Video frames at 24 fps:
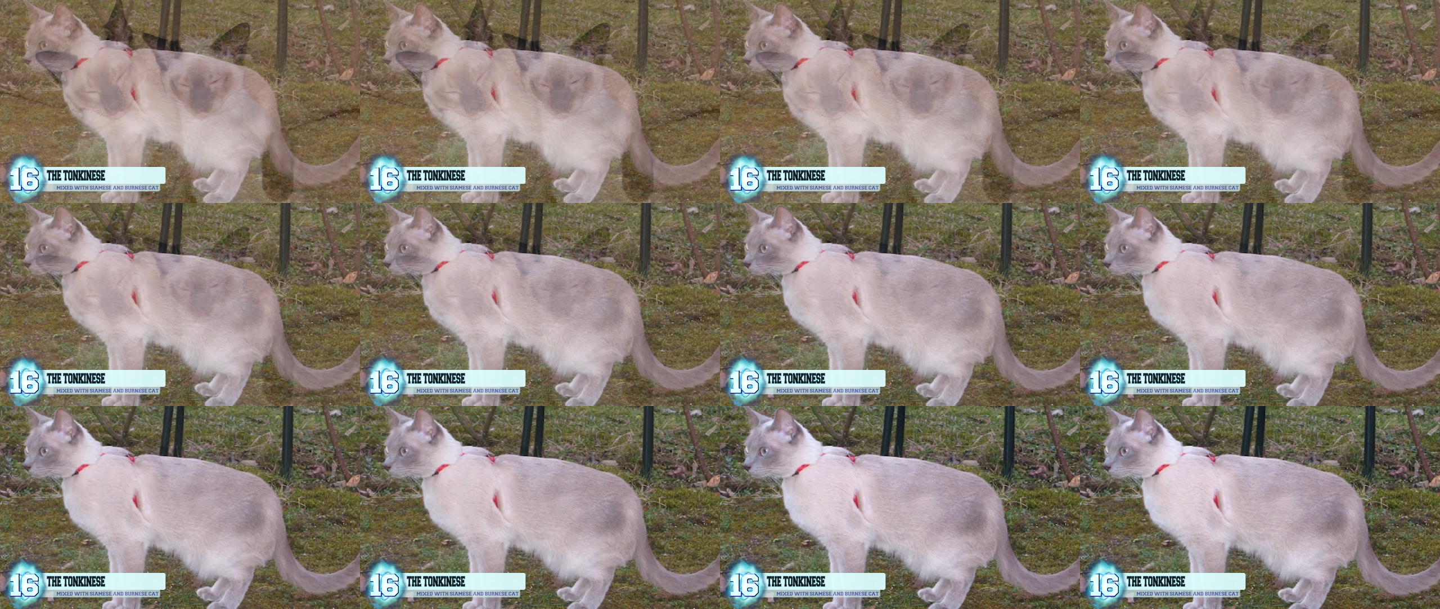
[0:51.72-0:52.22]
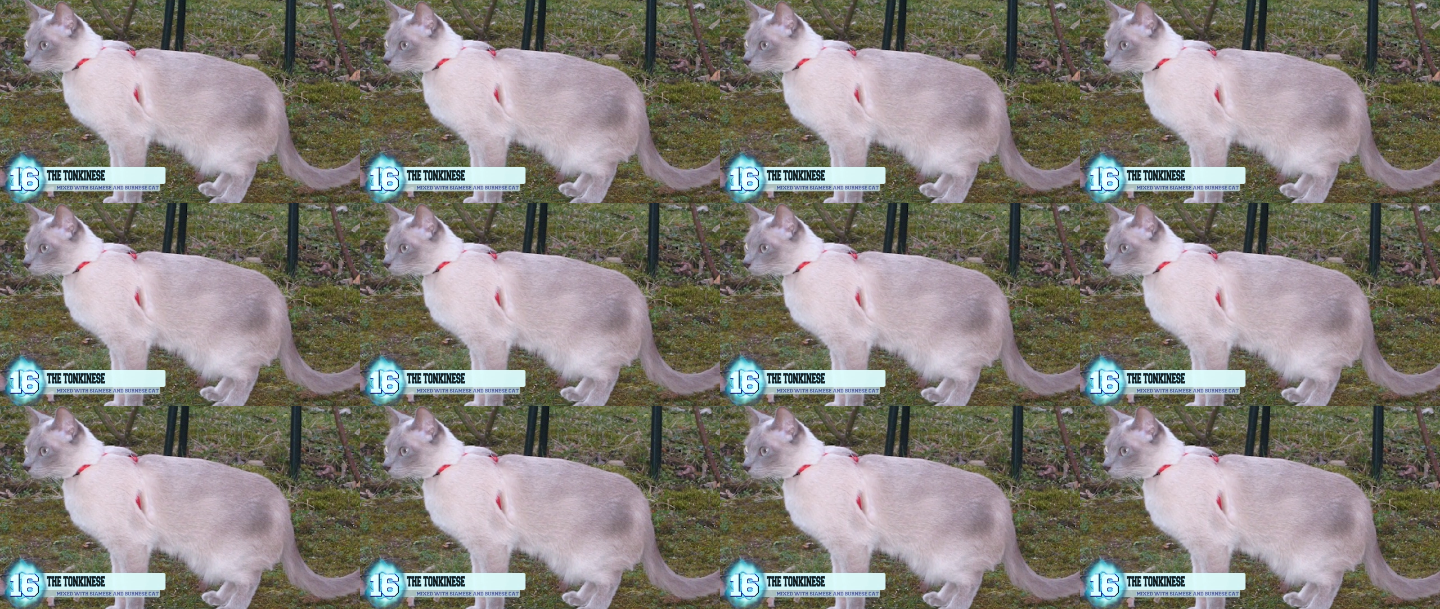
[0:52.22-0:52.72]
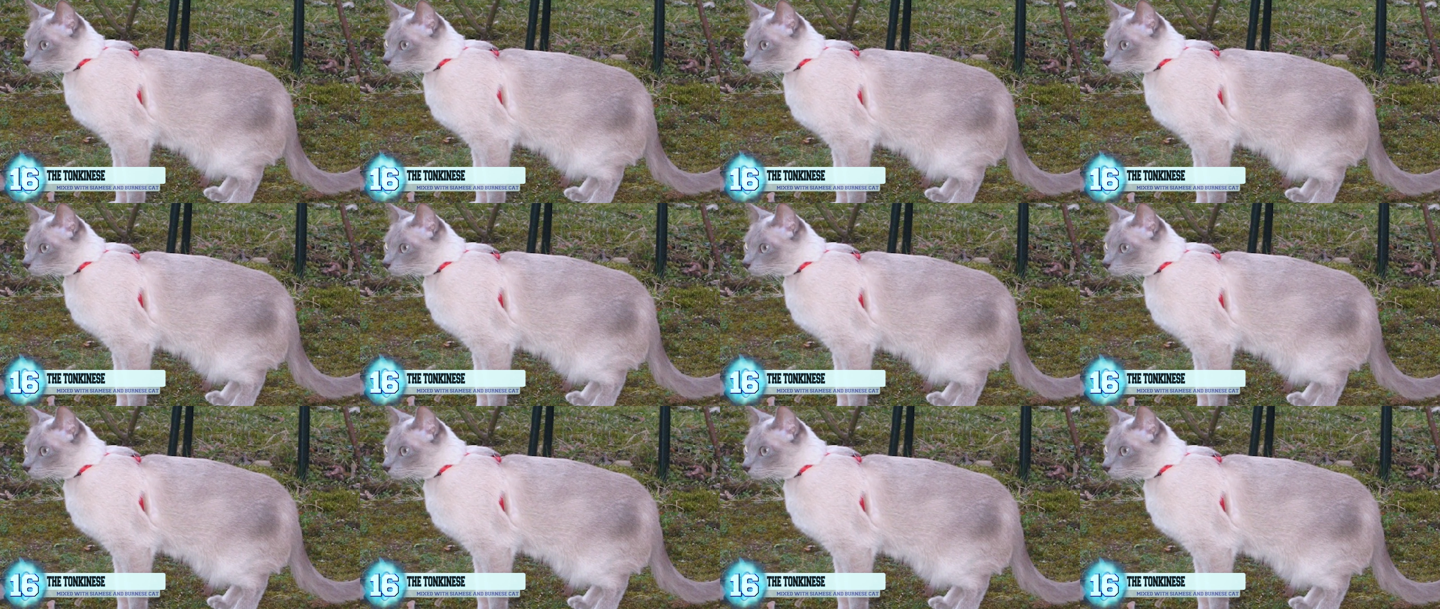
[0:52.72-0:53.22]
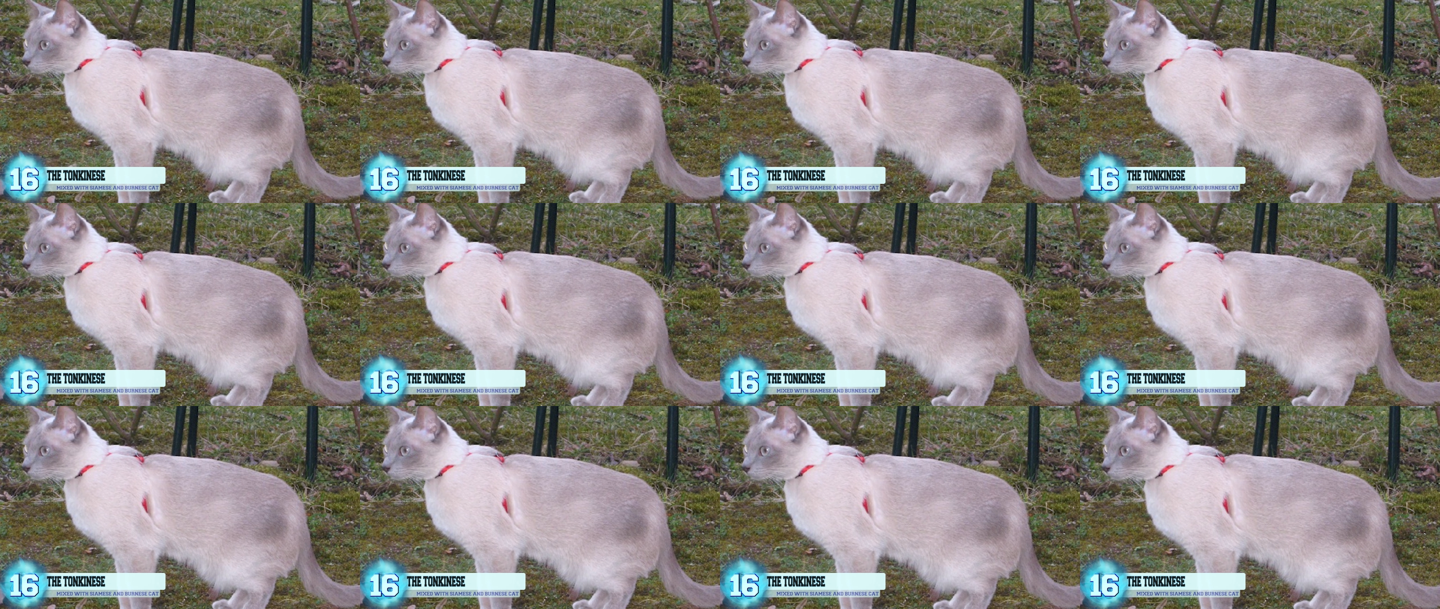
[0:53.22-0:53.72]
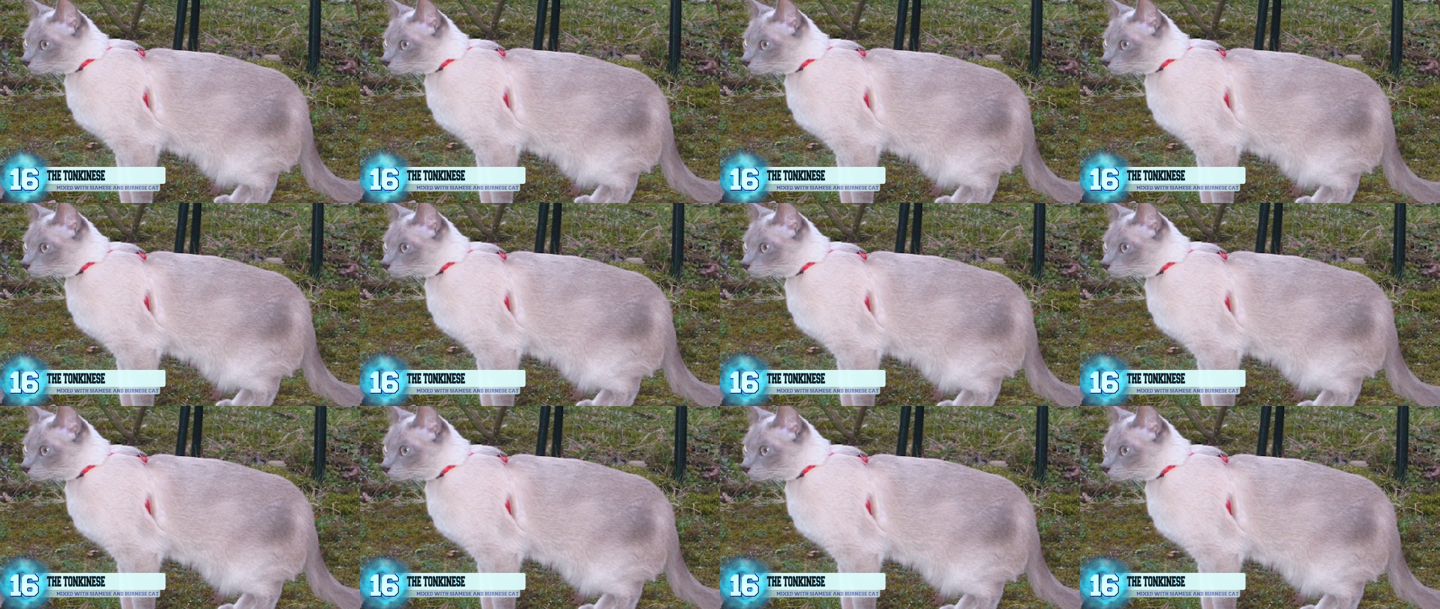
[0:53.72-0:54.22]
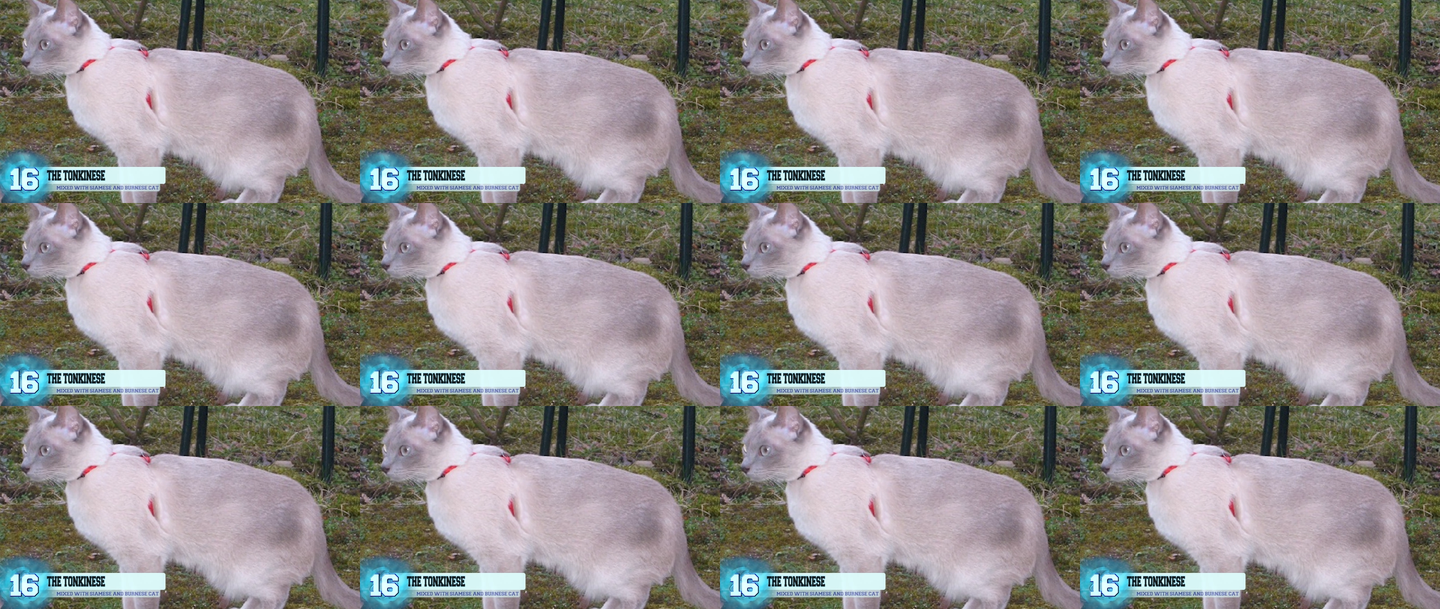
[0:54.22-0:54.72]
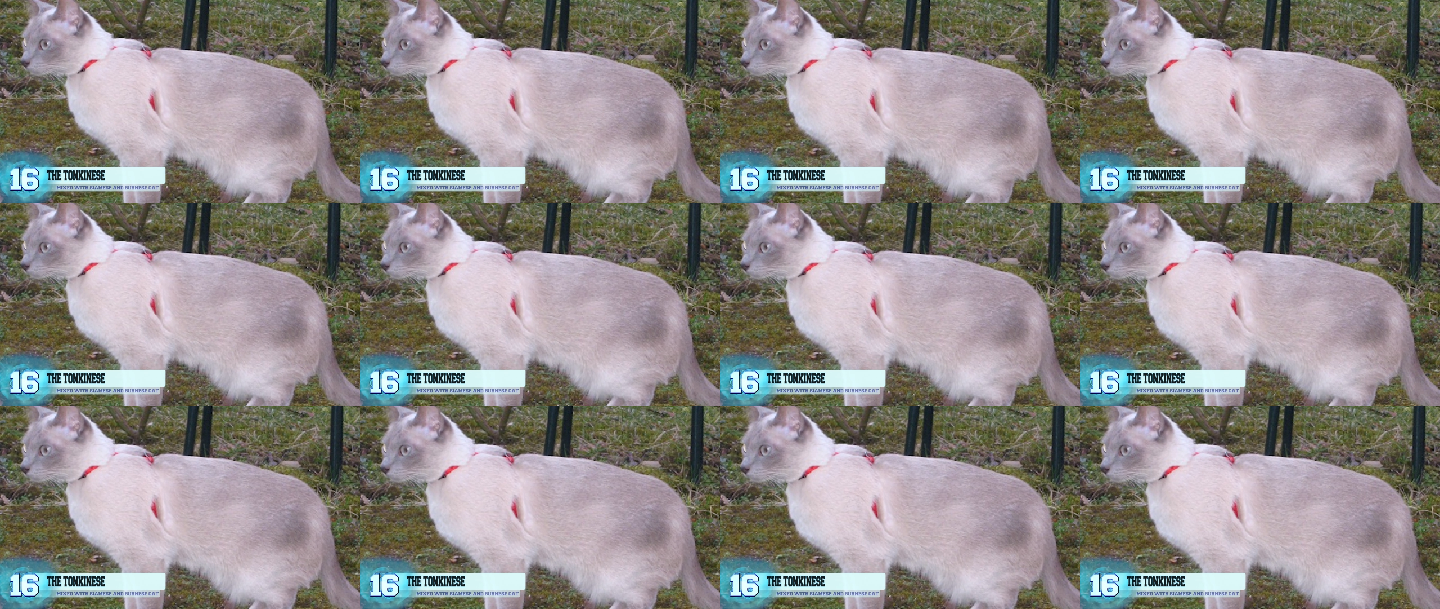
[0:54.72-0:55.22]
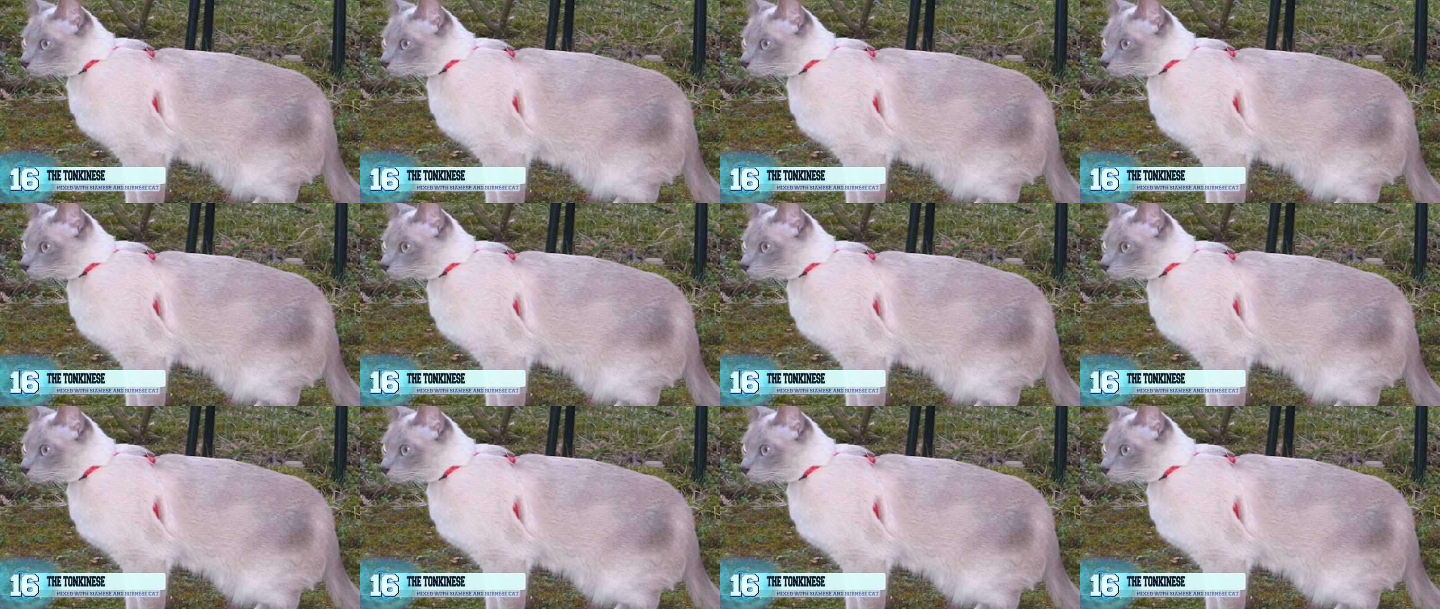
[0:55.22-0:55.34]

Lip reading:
(no speaker visible)